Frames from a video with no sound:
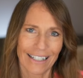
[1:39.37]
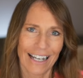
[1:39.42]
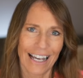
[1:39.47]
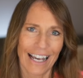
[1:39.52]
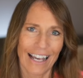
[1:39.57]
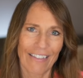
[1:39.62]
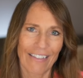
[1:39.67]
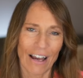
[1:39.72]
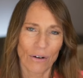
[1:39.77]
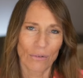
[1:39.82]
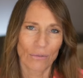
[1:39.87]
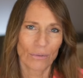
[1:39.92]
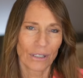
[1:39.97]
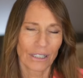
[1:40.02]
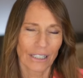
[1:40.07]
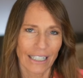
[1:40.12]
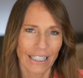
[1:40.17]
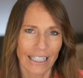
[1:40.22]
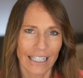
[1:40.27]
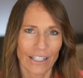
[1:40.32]
and that
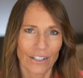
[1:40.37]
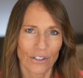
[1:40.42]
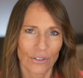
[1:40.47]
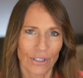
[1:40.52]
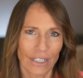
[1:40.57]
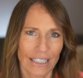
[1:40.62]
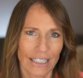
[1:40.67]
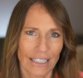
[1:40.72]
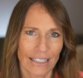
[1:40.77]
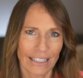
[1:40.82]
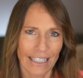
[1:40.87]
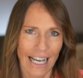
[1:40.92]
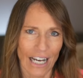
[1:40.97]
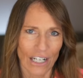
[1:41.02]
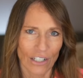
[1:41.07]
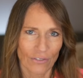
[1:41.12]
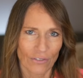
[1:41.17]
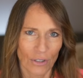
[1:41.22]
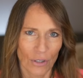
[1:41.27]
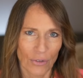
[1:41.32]
really increases
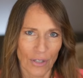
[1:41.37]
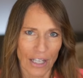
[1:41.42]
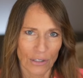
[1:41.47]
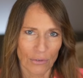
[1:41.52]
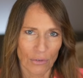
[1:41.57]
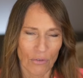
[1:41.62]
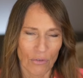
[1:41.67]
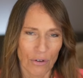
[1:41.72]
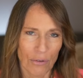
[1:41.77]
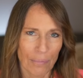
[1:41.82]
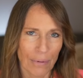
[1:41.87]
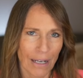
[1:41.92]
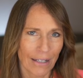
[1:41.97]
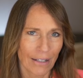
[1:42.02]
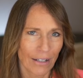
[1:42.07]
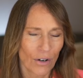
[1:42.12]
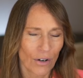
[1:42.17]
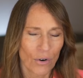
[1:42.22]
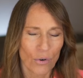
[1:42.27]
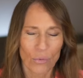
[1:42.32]
cash flow. That's what we've
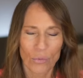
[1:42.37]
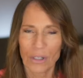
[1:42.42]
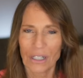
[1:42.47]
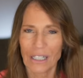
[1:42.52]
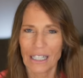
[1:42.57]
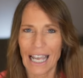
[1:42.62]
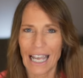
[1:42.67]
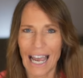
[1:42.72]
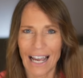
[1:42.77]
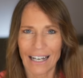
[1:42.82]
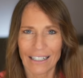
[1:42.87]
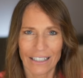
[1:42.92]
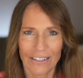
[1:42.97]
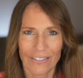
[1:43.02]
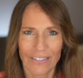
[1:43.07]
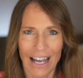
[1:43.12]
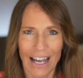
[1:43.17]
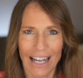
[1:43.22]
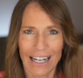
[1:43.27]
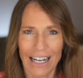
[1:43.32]
been really
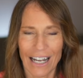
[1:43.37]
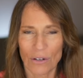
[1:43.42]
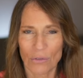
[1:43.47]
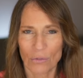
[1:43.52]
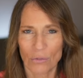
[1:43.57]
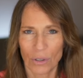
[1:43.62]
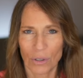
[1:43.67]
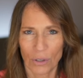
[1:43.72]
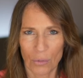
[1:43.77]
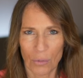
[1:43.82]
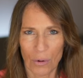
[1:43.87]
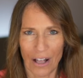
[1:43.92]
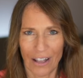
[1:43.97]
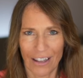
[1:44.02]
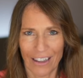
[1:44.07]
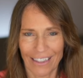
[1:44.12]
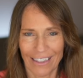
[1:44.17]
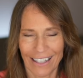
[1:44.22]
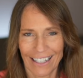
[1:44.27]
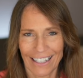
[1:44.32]
active at Real
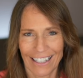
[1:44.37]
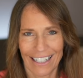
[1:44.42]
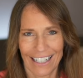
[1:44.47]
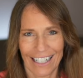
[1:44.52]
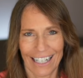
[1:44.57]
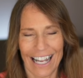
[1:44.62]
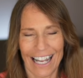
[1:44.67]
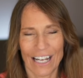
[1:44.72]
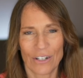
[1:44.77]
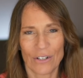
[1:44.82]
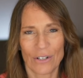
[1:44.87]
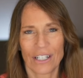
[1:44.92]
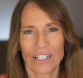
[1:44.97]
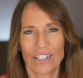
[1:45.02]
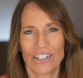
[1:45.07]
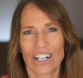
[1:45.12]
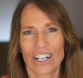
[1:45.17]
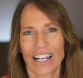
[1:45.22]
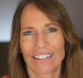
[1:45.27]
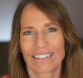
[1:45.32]
Wealth. Again, you can
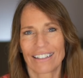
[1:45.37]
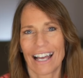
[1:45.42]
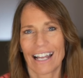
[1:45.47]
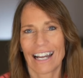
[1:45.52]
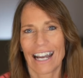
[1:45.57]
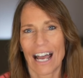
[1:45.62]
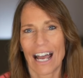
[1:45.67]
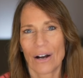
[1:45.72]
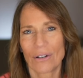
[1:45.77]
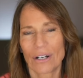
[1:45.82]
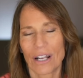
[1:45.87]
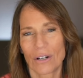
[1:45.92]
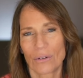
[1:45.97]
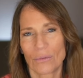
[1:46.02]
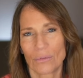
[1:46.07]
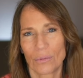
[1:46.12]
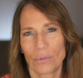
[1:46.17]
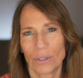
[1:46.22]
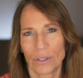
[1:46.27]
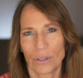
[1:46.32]
check that out
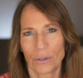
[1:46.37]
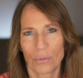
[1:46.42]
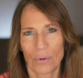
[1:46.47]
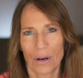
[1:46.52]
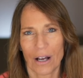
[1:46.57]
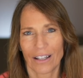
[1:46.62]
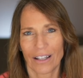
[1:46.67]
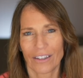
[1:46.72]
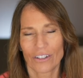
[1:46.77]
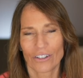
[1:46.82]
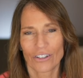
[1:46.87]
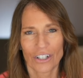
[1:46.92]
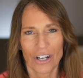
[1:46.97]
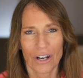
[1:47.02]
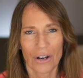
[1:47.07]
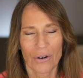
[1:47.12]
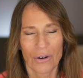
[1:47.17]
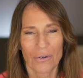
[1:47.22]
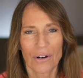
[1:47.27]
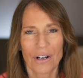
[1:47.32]
at
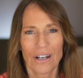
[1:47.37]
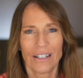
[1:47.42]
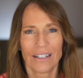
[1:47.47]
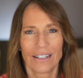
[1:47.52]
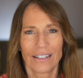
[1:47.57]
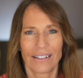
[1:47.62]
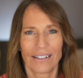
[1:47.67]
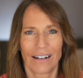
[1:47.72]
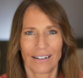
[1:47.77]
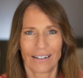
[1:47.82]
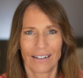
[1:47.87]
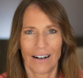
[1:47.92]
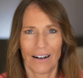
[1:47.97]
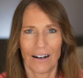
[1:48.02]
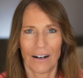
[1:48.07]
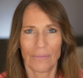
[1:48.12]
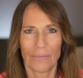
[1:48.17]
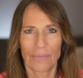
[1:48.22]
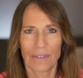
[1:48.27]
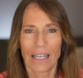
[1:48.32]

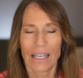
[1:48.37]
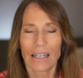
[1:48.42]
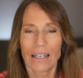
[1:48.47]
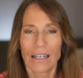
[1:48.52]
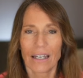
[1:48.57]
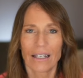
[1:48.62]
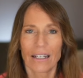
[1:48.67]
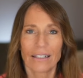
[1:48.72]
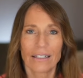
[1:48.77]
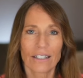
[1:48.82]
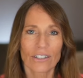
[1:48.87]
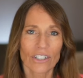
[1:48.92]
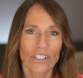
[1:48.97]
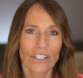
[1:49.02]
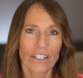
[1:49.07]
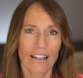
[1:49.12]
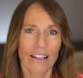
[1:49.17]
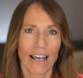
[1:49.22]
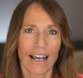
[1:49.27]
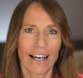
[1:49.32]
realwealthshow.com. In addition
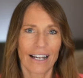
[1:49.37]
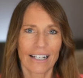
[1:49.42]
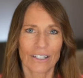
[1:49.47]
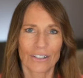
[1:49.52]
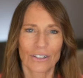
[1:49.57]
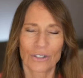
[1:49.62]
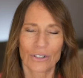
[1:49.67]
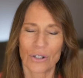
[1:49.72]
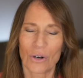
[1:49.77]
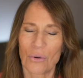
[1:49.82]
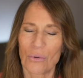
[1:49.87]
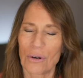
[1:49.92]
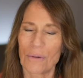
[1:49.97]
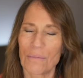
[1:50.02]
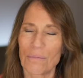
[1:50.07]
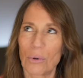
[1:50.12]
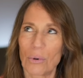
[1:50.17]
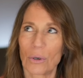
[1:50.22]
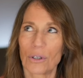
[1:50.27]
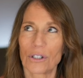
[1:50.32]
to that, it's so
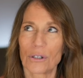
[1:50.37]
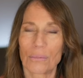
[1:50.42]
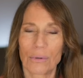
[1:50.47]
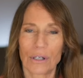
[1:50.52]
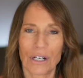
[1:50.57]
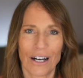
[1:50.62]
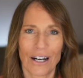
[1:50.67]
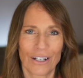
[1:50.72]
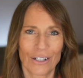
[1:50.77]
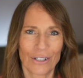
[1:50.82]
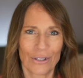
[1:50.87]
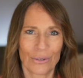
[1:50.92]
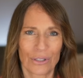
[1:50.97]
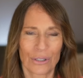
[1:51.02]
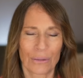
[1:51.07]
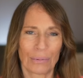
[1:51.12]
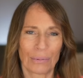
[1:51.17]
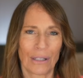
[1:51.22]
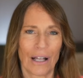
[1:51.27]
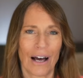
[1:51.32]
important to bring on new
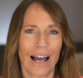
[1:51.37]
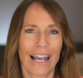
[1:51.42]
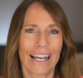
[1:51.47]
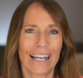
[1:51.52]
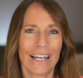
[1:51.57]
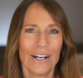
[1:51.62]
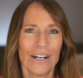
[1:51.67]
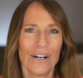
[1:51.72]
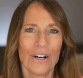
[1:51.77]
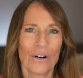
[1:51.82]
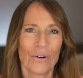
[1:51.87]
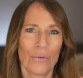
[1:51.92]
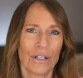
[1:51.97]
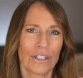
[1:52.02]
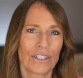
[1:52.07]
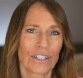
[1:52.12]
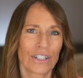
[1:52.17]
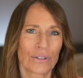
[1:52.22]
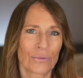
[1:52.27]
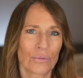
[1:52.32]
supply,
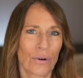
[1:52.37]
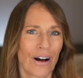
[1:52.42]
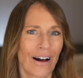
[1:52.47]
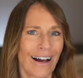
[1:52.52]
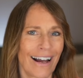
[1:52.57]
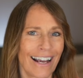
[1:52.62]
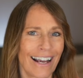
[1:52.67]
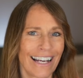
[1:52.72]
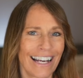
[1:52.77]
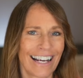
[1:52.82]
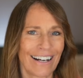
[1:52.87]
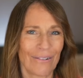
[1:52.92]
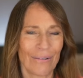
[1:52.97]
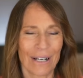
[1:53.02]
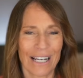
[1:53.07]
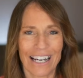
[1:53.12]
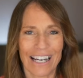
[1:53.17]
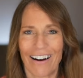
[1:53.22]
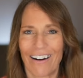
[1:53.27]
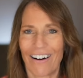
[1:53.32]
which is why
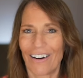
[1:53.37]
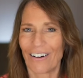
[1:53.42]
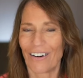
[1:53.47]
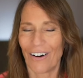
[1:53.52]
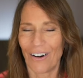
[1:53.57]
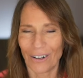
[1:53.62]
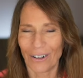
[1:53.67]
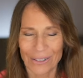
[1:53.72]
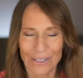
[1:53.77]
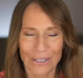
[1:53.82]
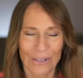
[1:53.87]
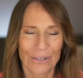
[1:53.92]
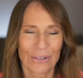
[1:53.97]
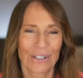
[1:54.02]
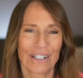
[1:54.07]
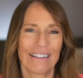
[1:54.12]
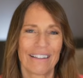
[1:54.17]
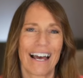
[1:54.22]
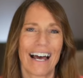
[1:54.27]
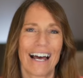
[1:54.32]
we are also
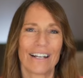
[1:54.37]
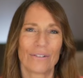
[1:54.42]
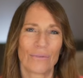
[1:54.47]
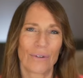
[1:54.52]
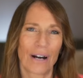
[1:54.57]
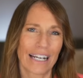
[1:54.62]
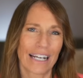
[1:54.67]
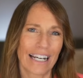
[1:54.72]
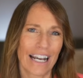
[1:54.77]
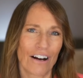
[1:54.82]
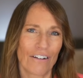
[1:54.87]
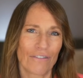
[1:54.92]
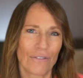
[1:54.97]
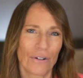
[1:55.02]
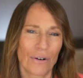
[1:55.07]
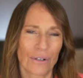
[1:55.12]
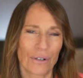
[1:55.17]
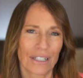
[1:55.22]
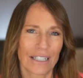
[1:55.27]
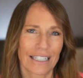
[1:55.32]
doing that, and right now
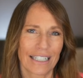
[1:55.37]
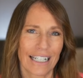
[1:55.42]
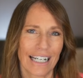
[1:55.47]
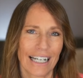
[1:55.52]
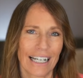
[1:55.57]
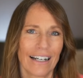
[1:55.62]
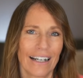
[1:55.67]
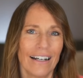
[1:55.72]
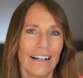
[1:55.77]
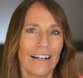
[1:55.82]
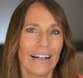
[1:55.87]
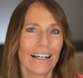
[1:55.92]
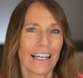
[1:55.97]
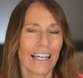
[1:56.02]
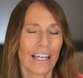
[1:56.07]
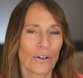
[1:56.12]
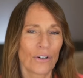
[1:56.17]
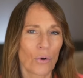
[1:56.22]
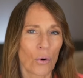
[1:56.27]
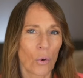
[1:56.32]
focusing
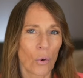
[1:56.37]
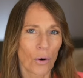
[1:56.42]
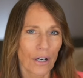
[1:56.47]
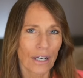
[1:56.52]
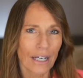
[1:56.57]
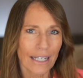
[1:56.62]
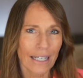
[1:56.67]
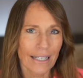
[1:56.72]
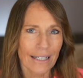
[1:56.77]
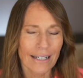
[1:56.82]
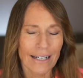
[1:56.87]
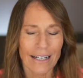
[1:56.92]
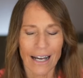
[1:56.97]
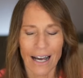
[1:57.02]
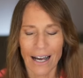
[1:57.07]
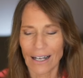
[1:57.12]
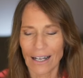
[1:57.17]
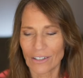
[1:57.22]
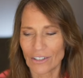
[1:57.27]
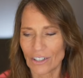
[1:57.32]
in Oregon,
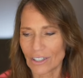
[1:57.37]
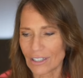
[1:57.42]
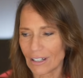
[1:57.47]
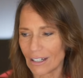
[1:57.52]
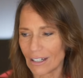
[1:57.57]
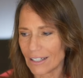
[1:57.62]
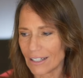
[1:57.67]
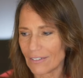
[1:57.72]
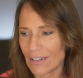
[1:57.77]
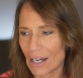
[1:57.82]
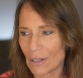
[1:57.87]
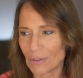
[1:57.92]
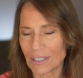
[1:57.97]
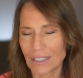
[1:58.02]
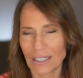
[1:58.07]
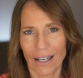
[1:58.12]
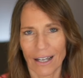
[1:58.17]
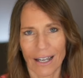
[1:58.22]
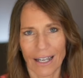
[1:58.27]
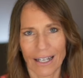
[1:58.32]
just kind of
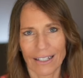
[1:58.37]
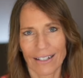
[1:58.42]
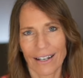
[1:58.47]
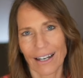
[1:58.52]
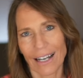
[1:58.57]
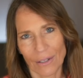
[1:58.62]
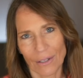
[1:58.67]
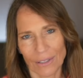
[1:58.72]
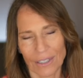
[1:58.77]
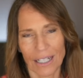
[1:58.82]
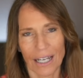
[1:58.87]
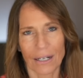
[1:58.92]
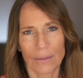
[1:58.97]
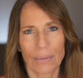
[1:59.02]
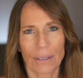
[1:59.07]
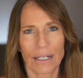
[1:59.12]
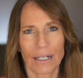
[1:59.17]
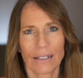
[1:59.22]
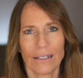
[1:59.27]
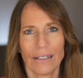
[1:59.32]
outside, not outside,
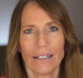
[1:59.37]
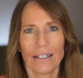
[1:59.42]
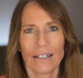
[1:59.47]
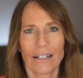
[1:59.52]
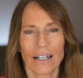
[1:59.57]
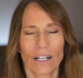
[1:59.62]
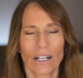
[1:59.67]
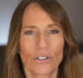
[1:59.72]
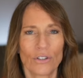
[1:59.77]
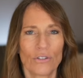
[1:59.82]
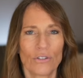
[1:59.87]
but not too